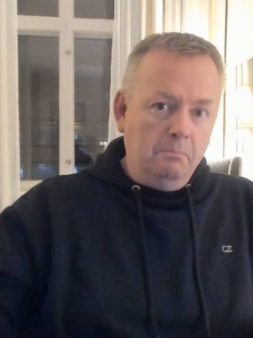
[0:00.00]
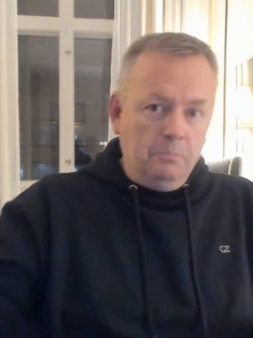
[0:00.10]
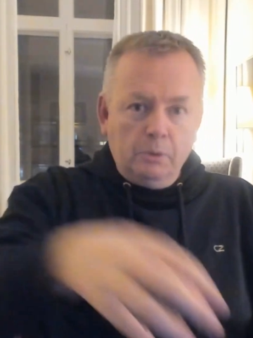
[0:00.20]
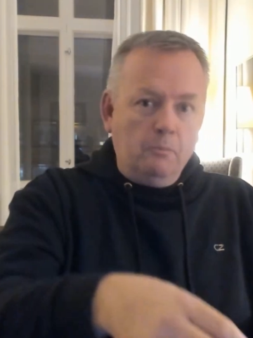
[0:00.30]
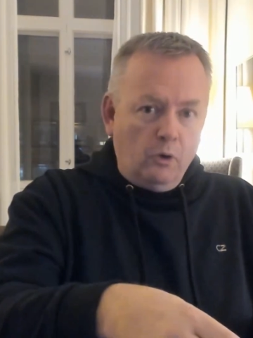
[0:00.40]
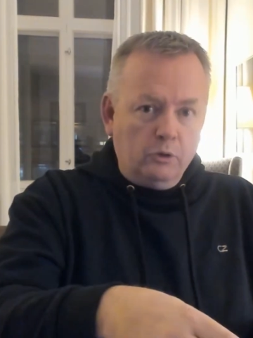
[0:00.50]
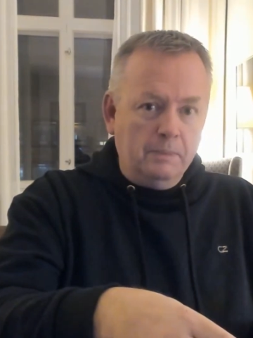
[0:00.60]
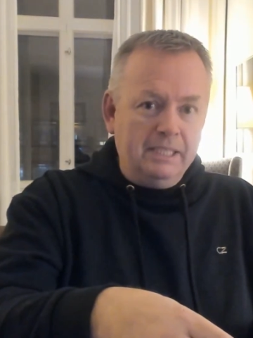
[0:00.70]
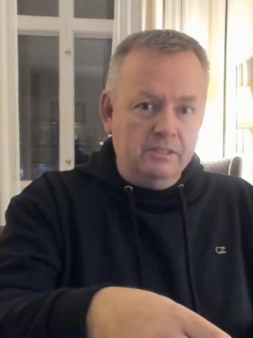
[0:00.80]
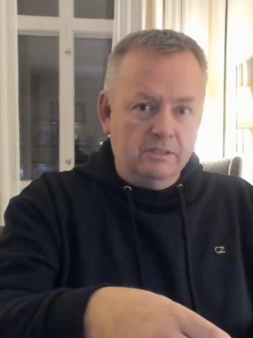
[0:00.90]
put more
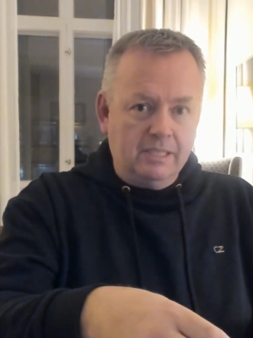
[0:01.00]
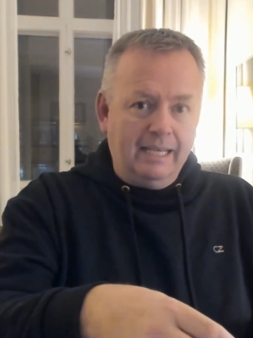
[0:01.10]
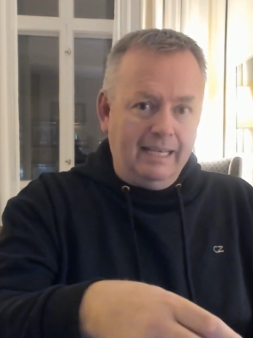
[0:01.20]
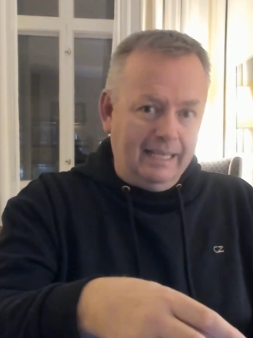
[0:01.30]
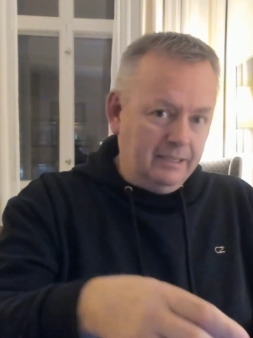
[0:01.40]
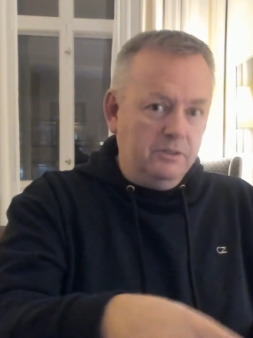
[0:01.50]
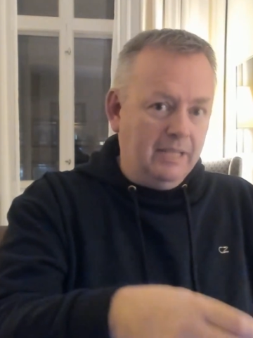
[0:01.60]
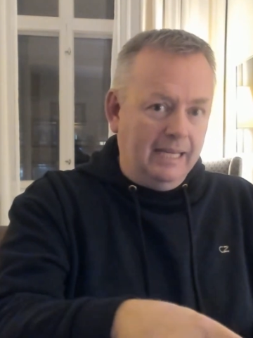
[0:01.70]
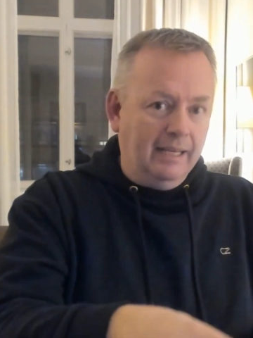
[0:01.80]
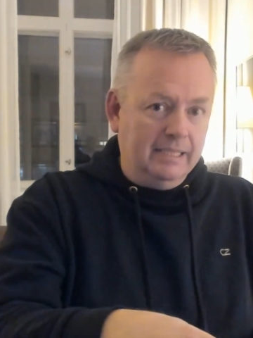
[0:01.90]
automations into
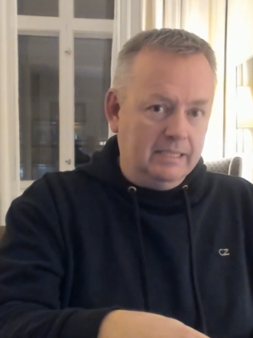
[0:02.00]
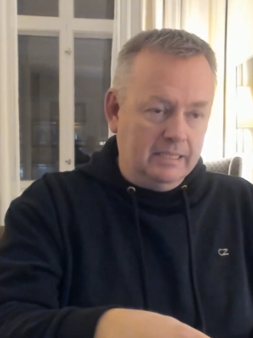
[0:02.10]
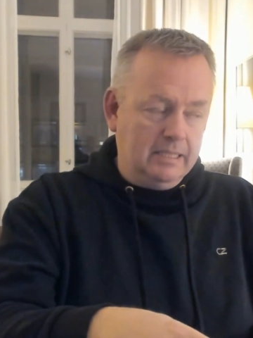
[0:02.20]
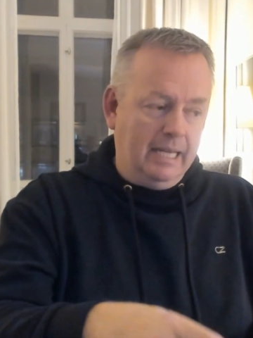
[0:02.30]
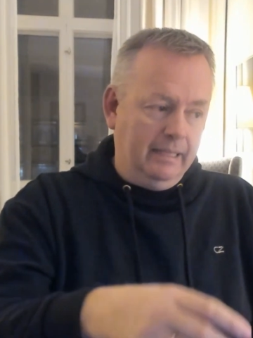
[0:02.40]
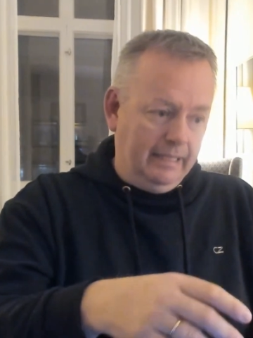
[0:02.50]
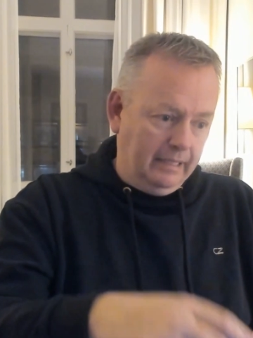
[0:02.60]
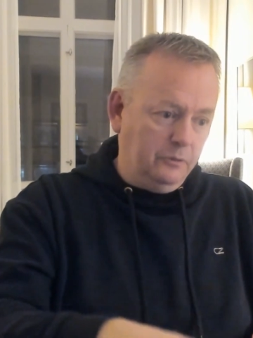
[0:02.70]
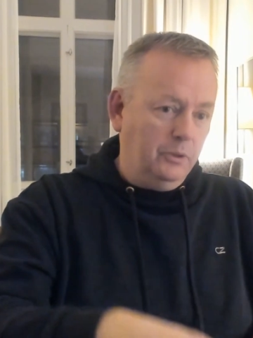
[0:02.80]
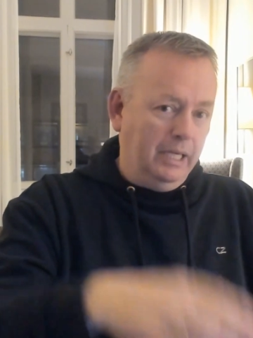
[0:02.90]
that license and
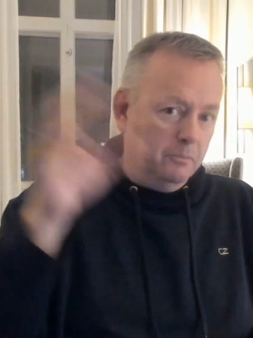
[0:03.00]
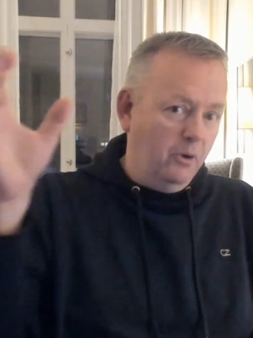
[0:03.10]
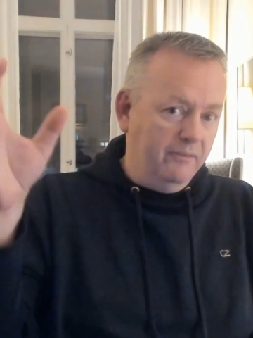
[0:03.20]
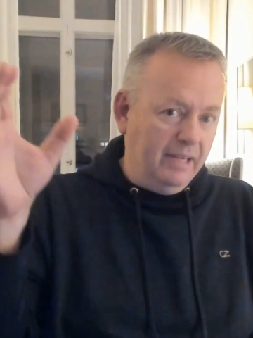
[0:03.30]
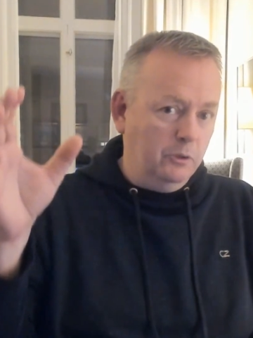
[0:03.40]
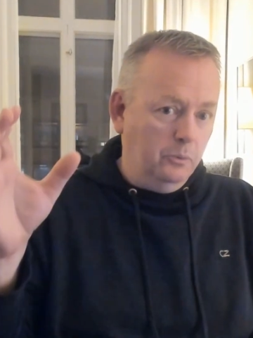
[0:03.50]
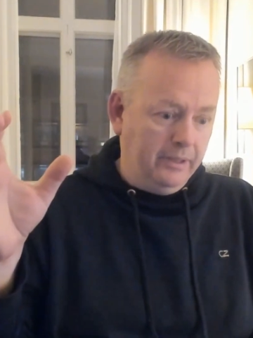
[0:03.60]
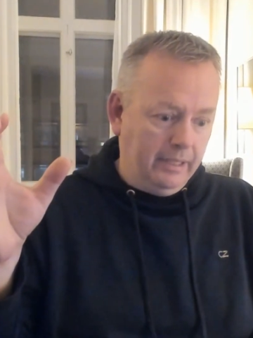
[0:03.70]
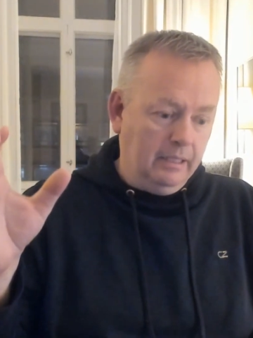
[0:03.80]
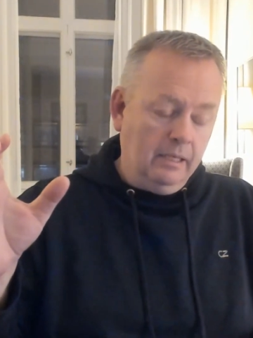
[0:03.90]
then create more value
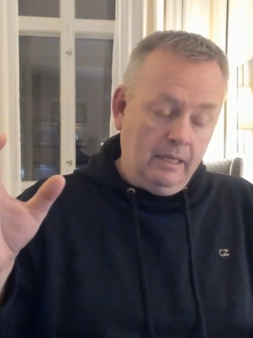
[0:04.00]
with it.